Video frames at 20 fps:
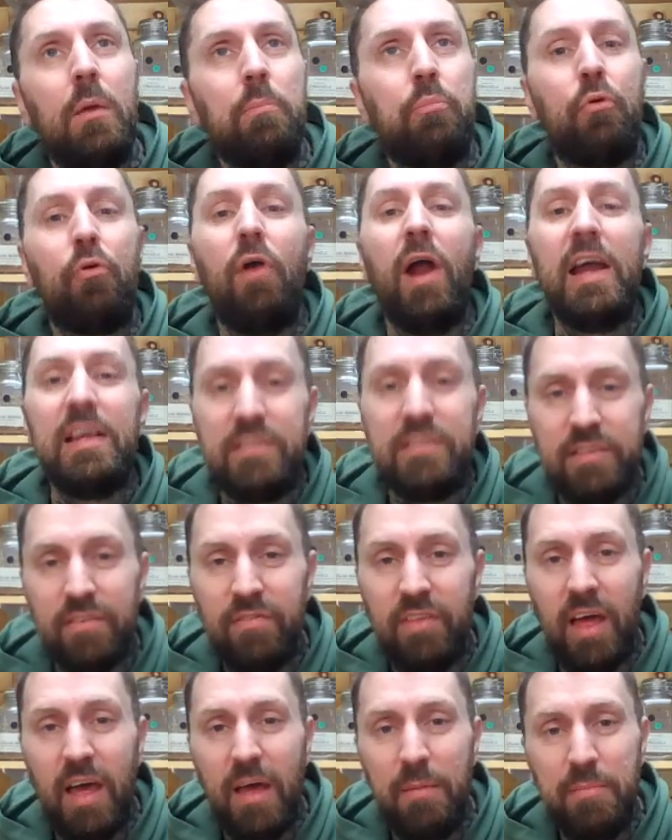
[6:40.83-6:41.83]
price
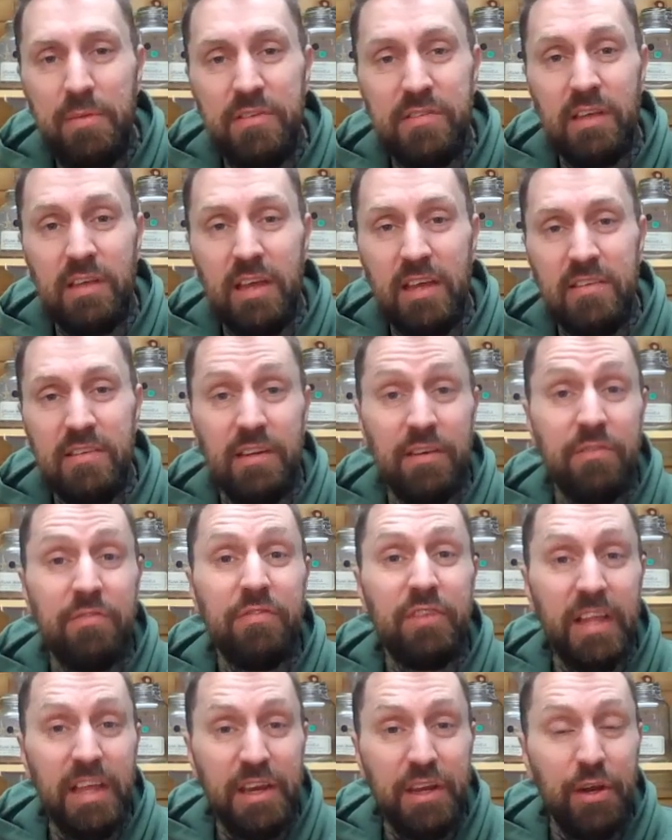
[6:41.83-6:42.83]
of them is
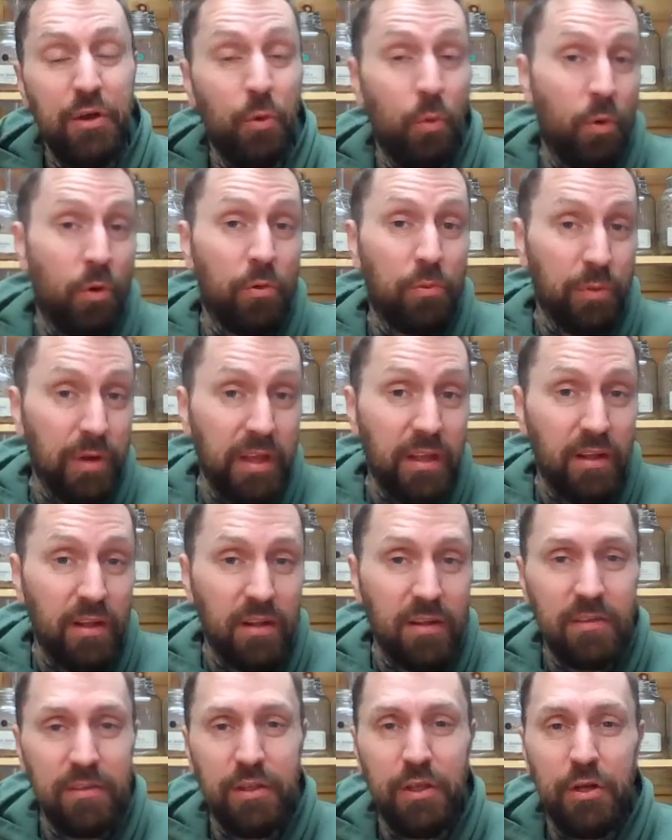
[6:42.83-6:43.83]
inflated or
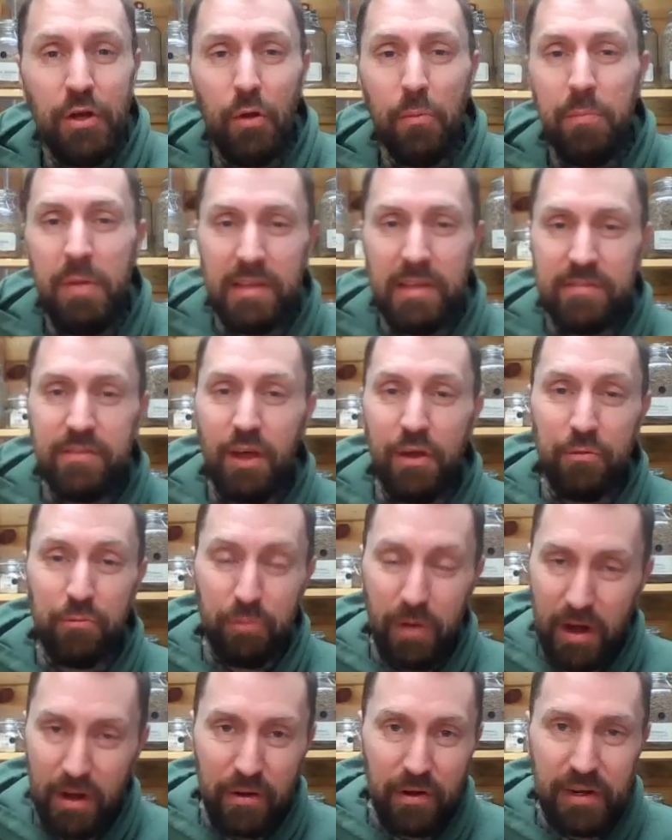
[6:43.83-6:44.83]
real, you know, based on
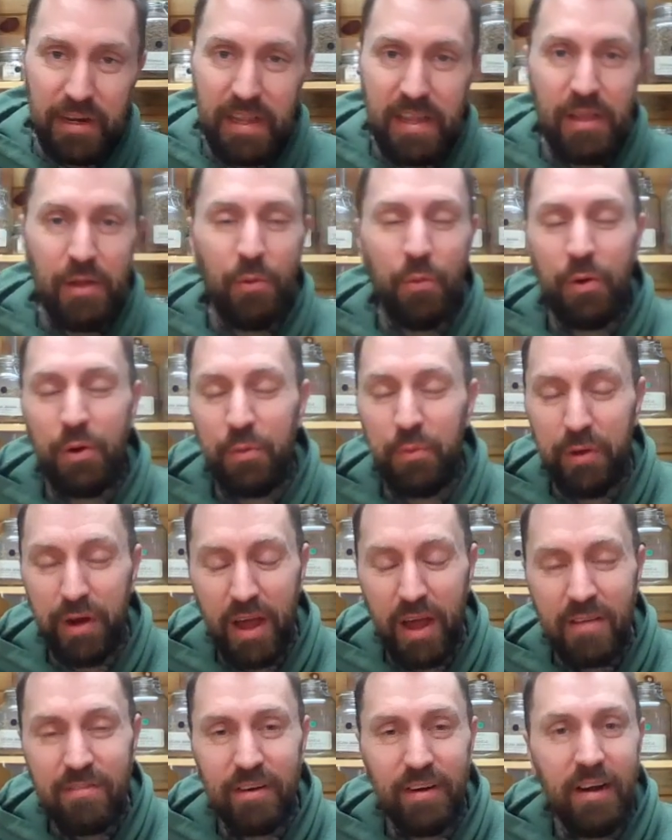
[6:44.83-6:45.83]
rarity or
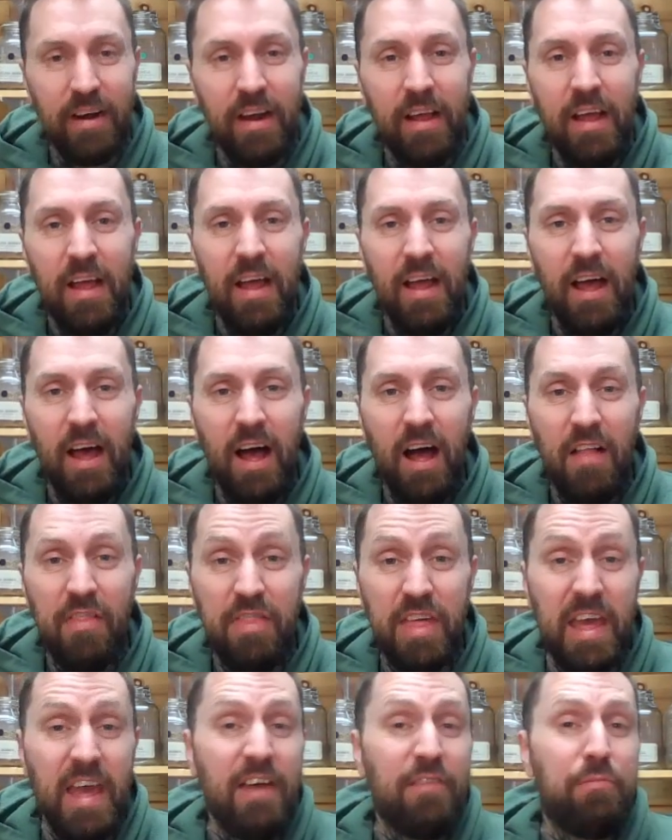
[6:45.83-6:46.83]
whatever,
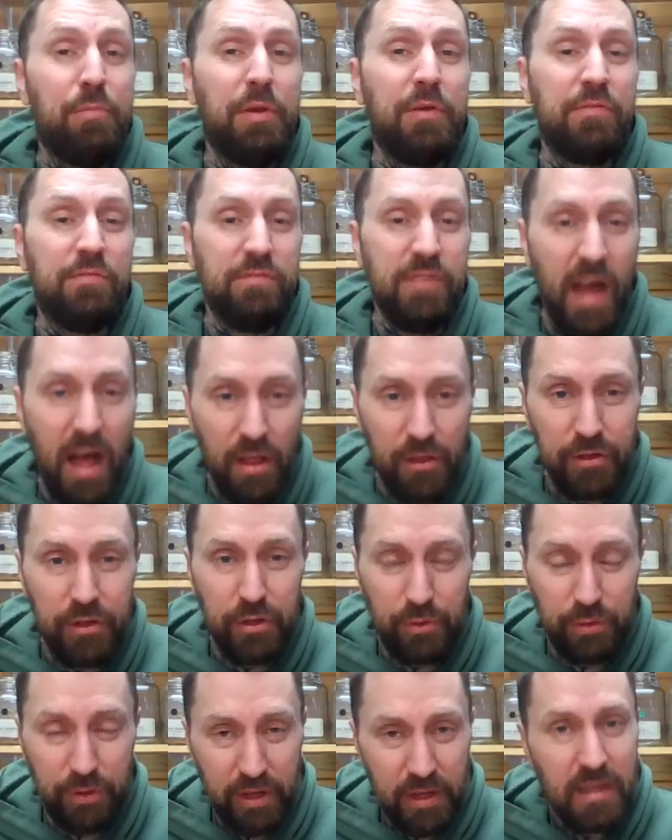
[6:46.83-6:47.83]
they have been
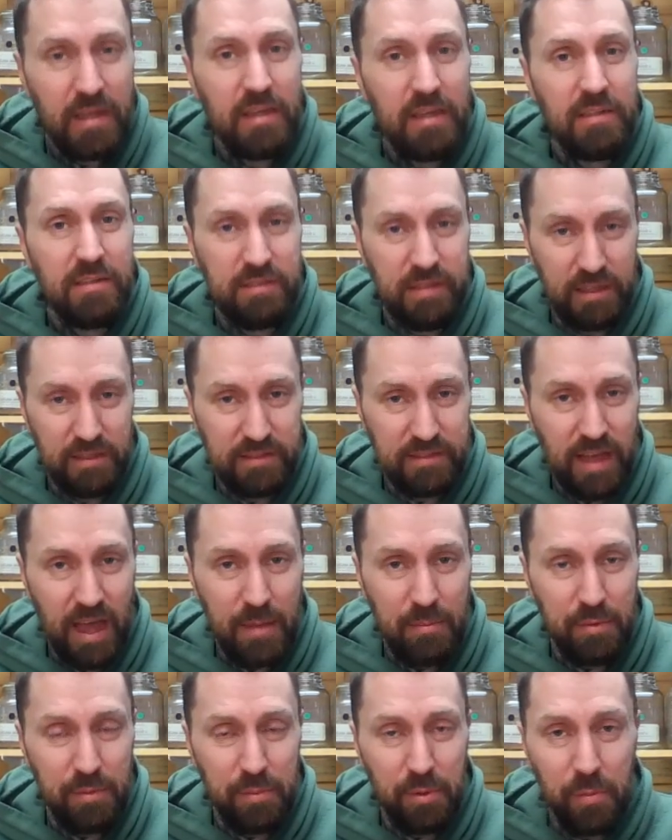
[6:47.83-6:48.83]
valued since
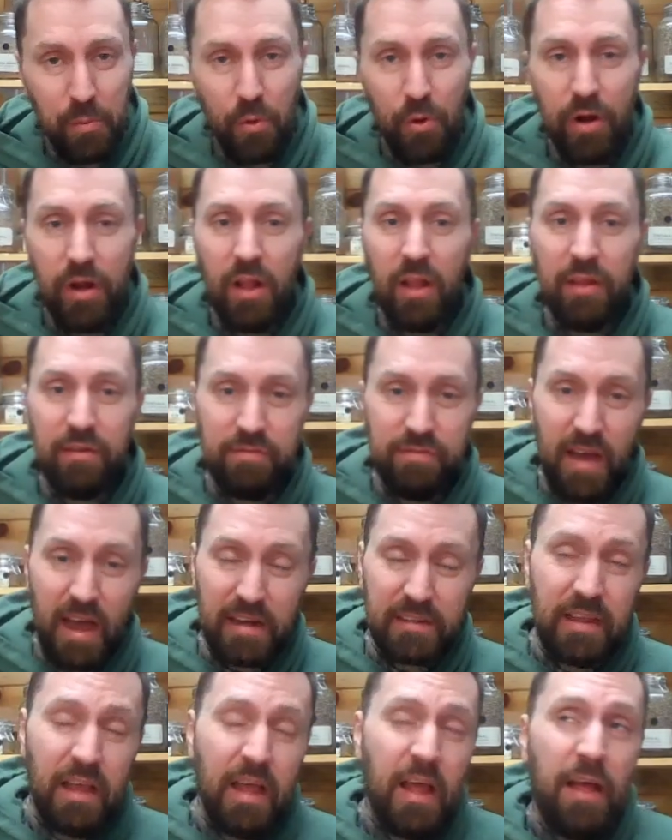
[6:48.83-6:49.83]
time immemorial. In
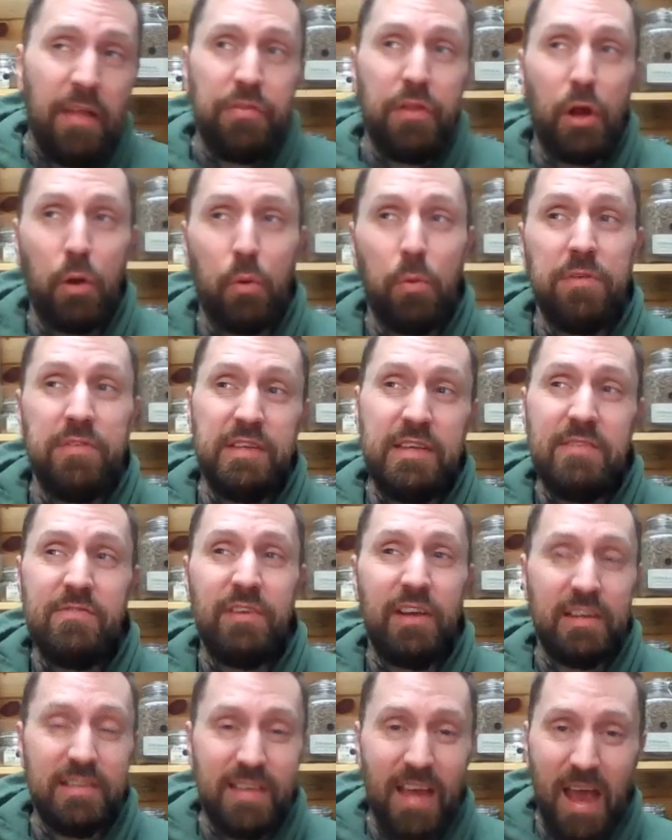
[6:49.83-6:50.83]
fact, there was
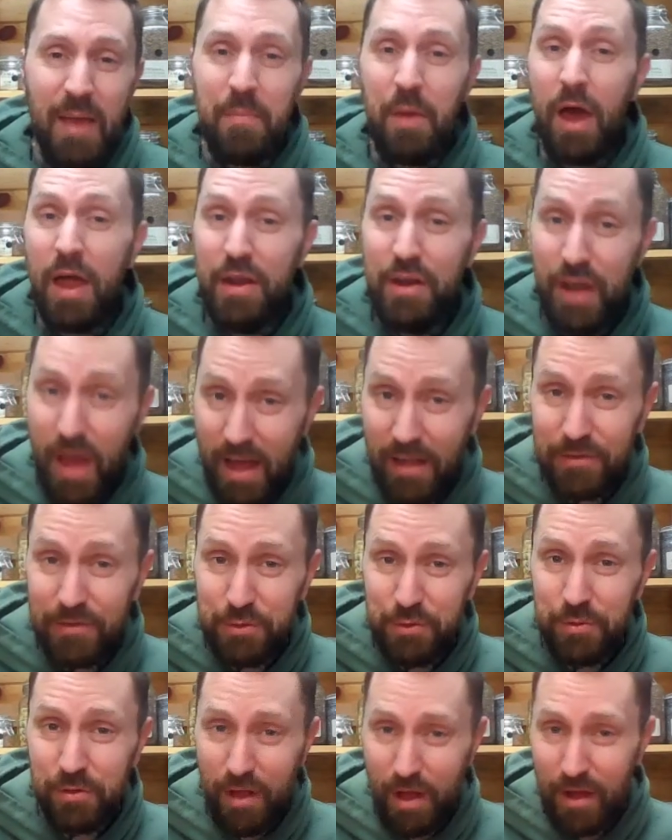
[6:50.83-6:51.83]
even a time not
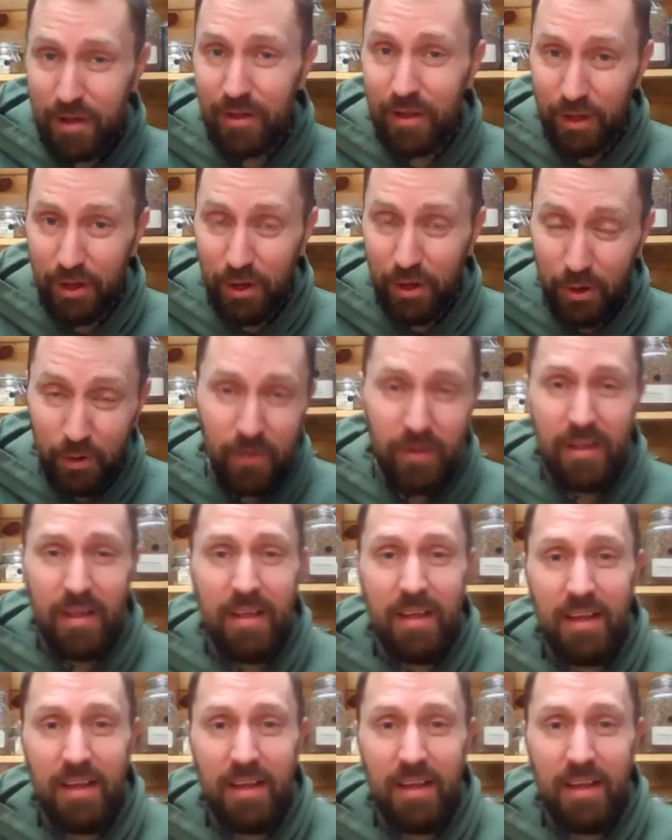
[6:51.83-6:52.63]
too long ago